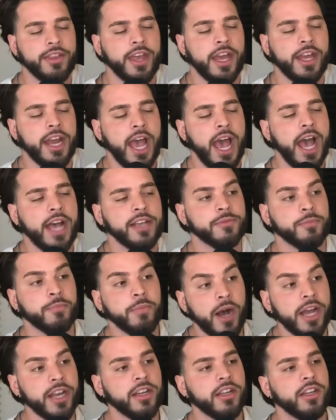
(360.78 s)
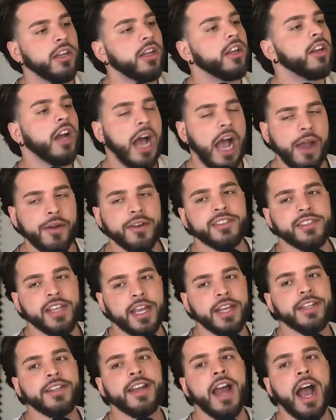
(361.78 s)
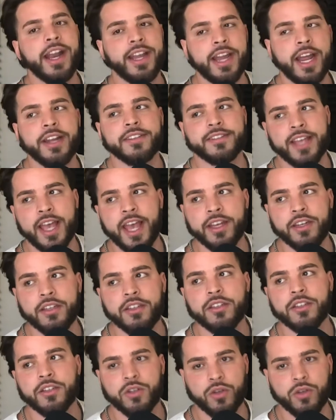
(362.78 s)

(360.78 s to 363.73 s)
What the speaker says: that has. But I would say 9 out of 10